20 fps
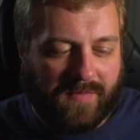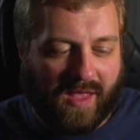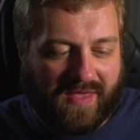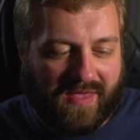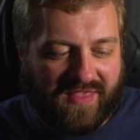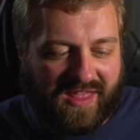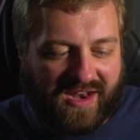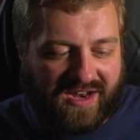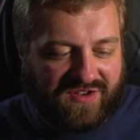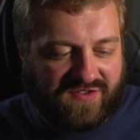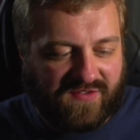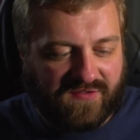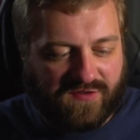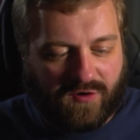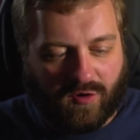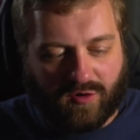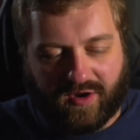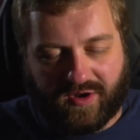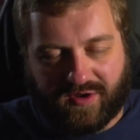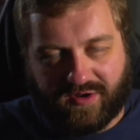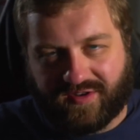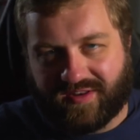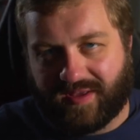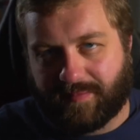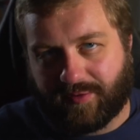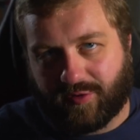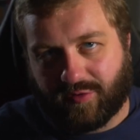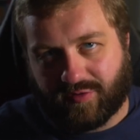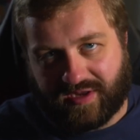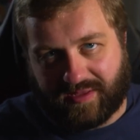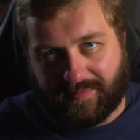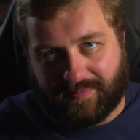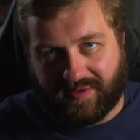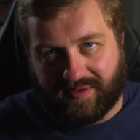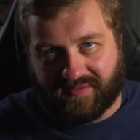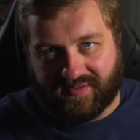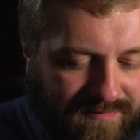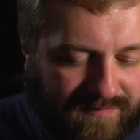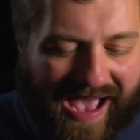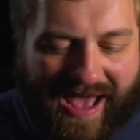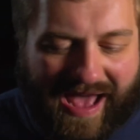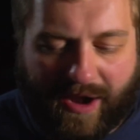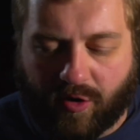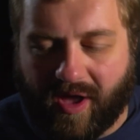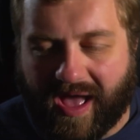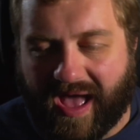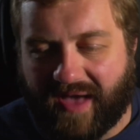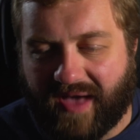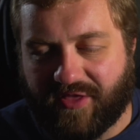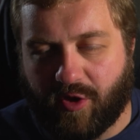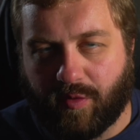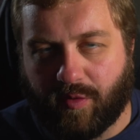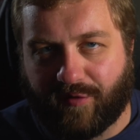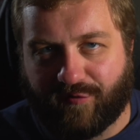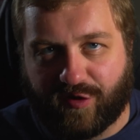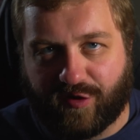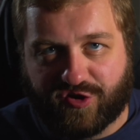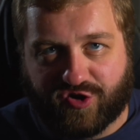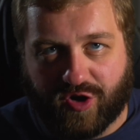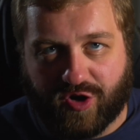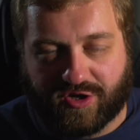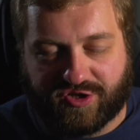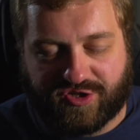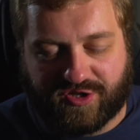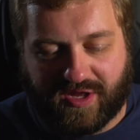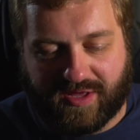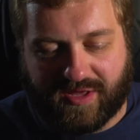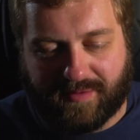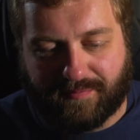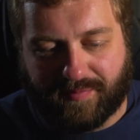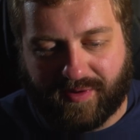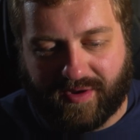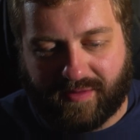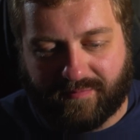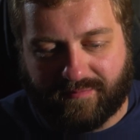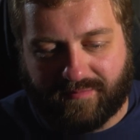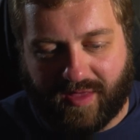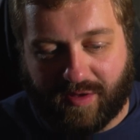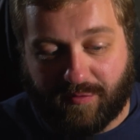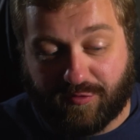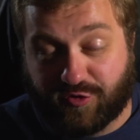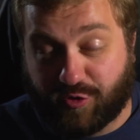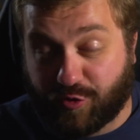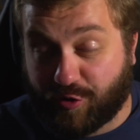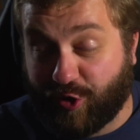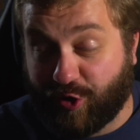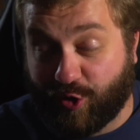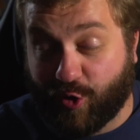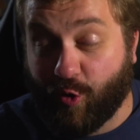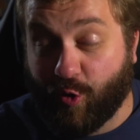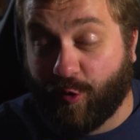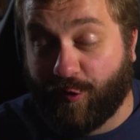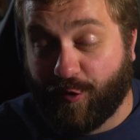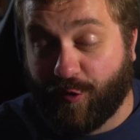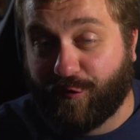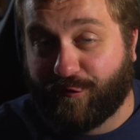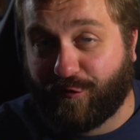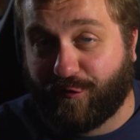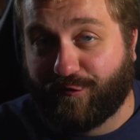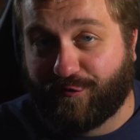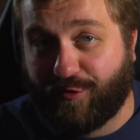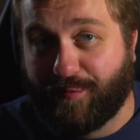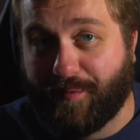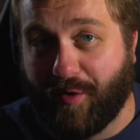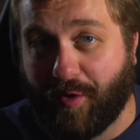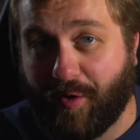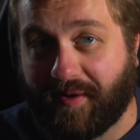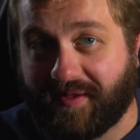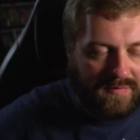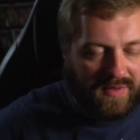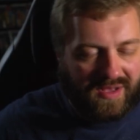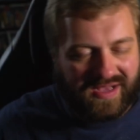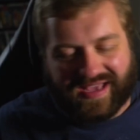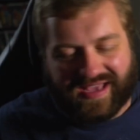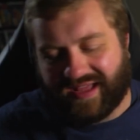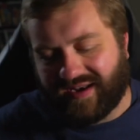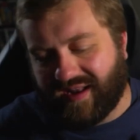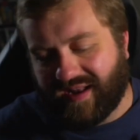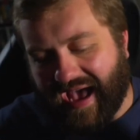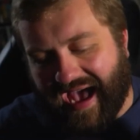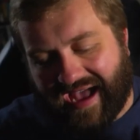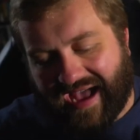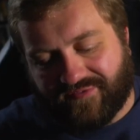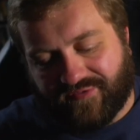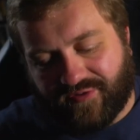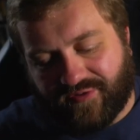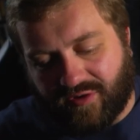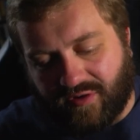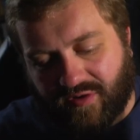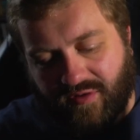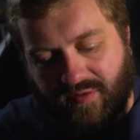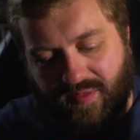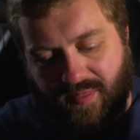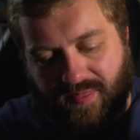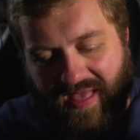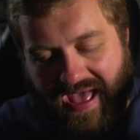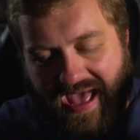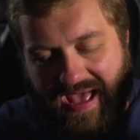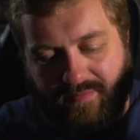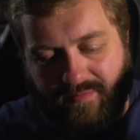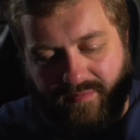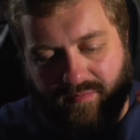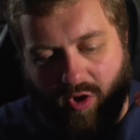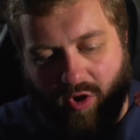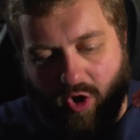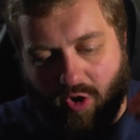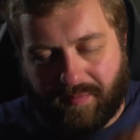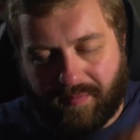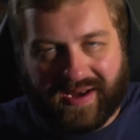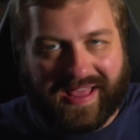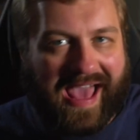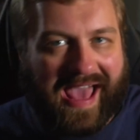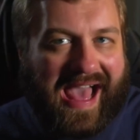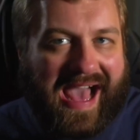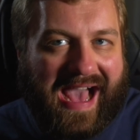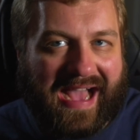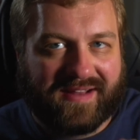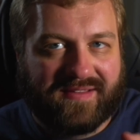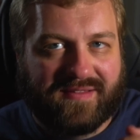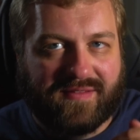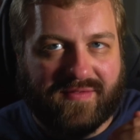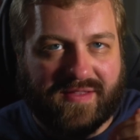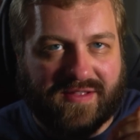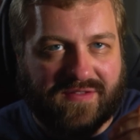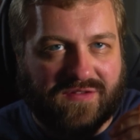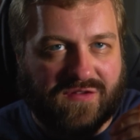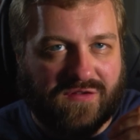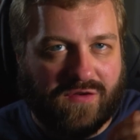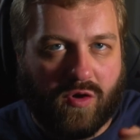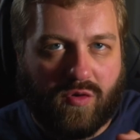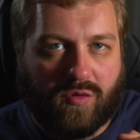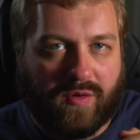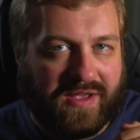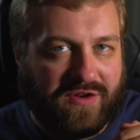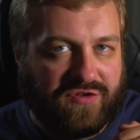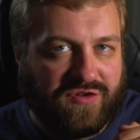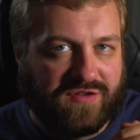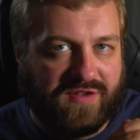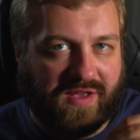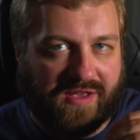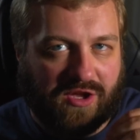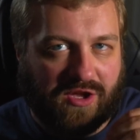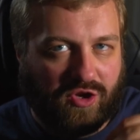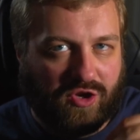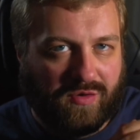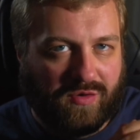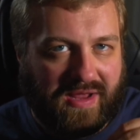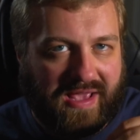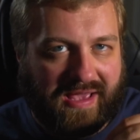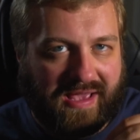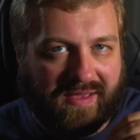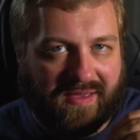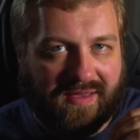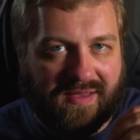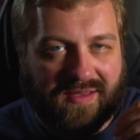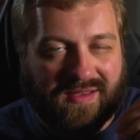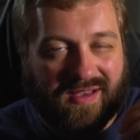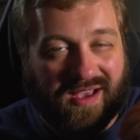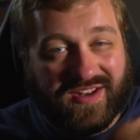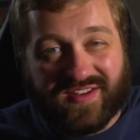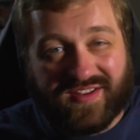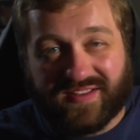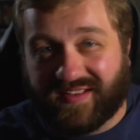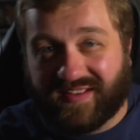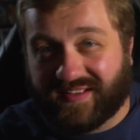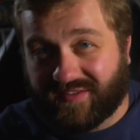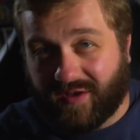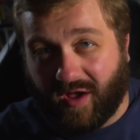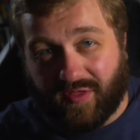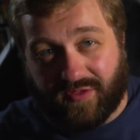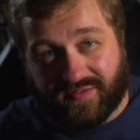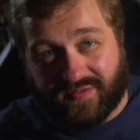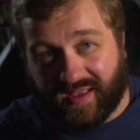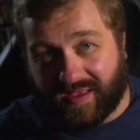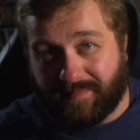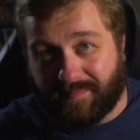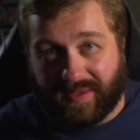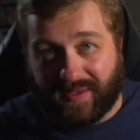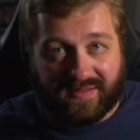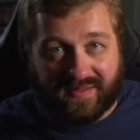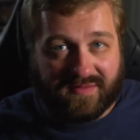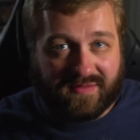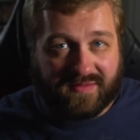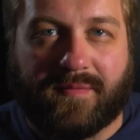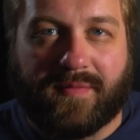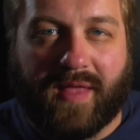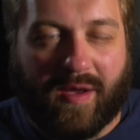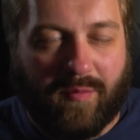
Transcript: And then it just turned into typical DBZ. I don't know how they would have restructured it, but it was really cool in those first few moments. Again, after that opening act that's so interesting and unique, it just hits all the same beats.